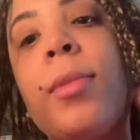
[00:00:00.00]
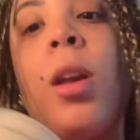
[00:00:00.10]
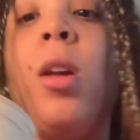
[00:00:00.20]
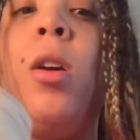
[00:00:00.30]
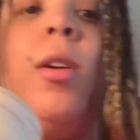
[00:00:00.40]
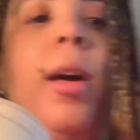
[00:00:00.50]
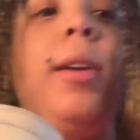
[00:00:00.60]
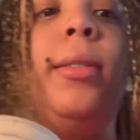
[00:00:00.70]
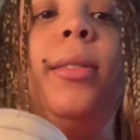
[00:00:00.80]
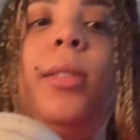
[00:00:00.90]

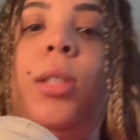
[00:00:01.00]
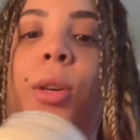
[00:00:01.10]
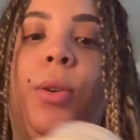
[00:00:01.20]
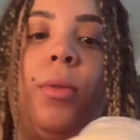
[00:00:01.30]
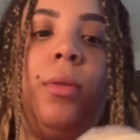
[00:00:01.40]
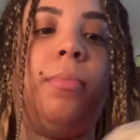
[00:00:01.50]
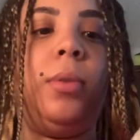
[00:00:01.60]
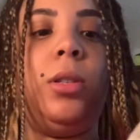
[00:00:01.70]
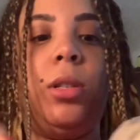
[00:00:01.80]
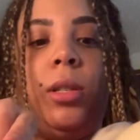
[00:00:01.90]

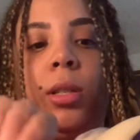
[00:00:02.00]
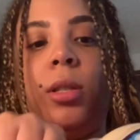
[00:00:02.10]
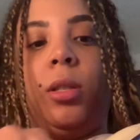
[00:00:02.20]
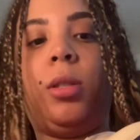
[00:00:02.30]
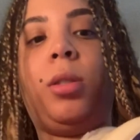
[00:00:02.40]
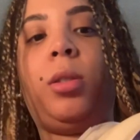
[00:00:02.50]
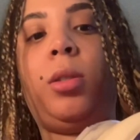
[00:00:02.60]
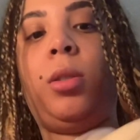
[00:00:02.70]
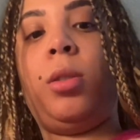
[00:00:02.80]
(silence)